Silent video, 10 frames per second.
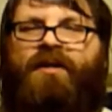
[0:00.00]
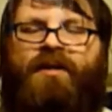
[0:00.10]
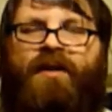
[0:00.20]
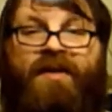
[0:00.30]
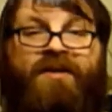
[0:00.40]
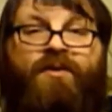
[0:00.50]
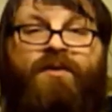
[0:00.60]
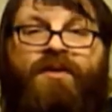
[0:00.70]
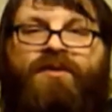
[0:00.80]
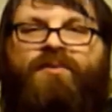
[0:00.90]
and they do
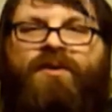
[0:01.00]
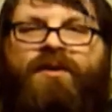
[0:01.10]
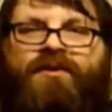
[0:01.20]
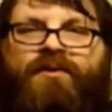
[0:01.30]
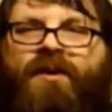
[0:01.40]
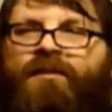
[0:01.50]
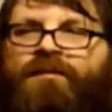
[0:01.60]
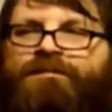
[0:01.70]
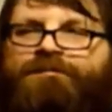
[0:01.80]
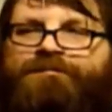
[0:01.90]
in this one as well.
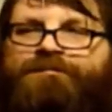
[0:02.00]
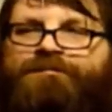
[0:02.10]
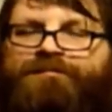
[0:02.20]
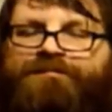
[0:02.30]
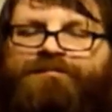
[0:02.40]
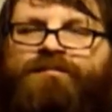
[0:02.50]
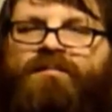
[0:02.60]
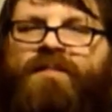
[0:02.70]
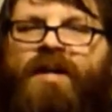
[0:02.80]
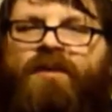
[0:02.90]

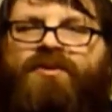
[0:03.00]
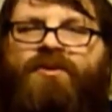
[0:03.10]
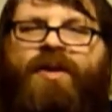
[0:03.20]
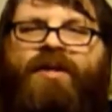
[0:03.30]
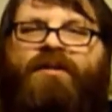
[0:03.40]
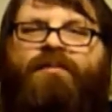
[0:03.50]
And it was directed